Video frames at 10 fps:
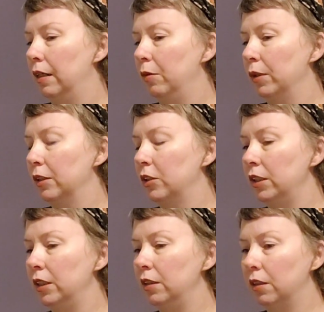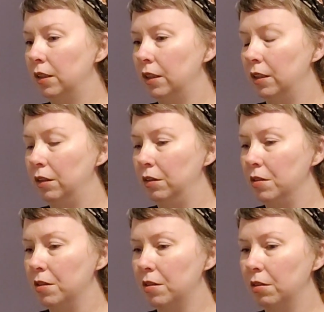where she
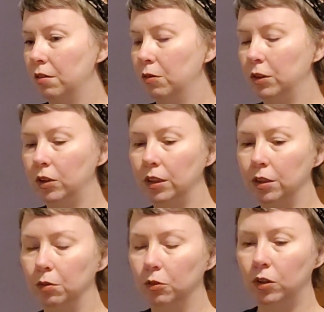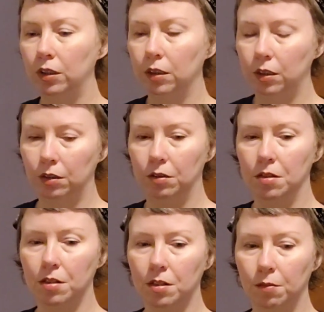does, what does she do? She
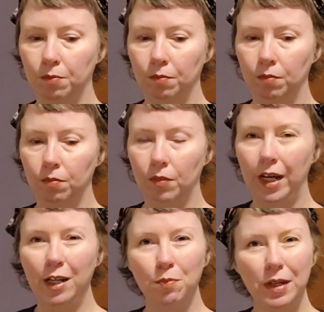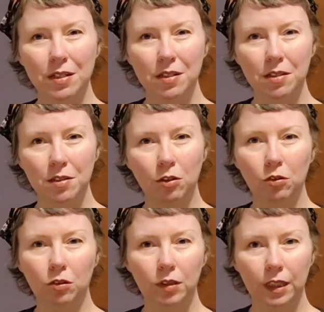does 8 pieces
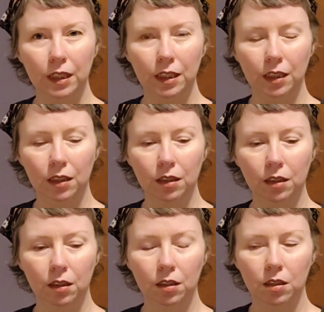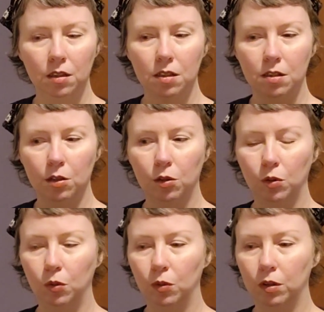total, I think.
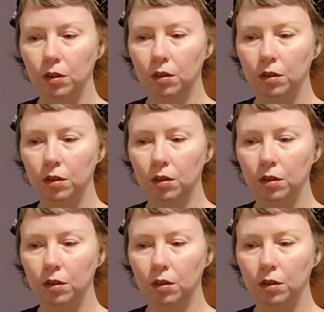So